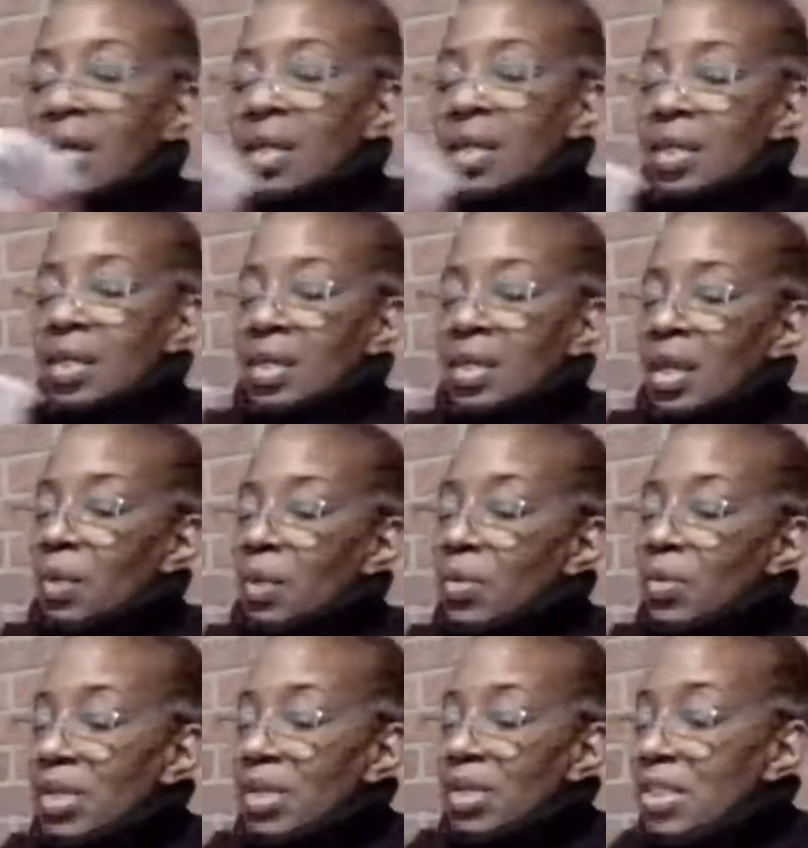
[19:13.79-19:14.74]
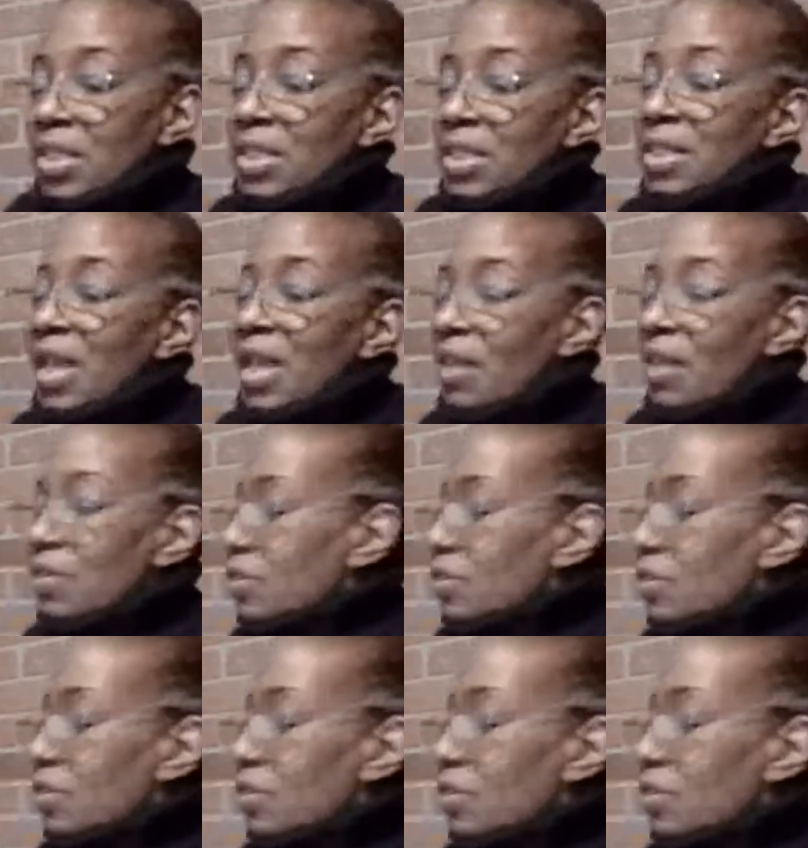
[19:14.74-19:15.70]
Now we're going to see how
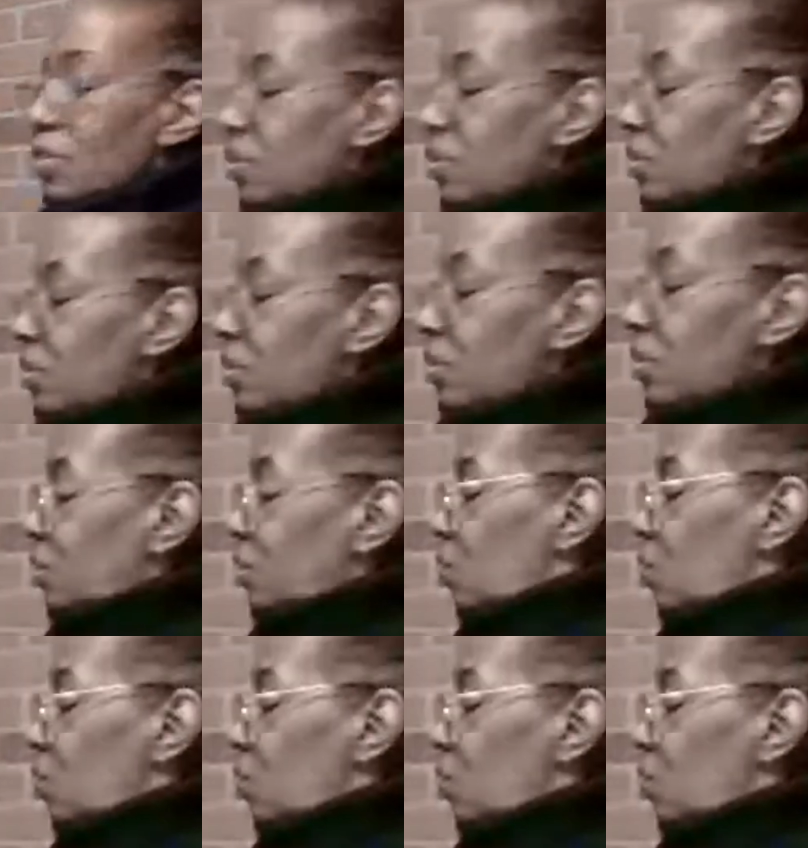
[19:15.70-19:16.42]
this waffle